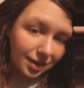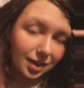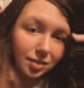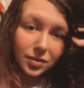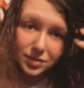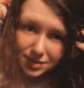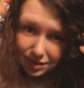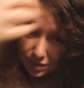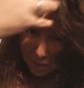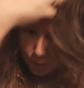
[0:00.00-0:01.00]
It looks
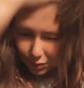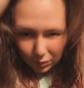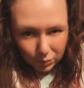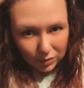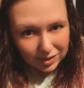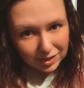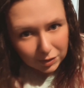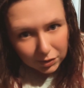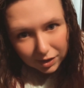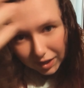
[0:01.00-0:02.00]
really
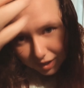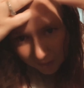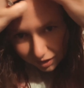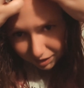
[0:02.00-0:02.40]
good.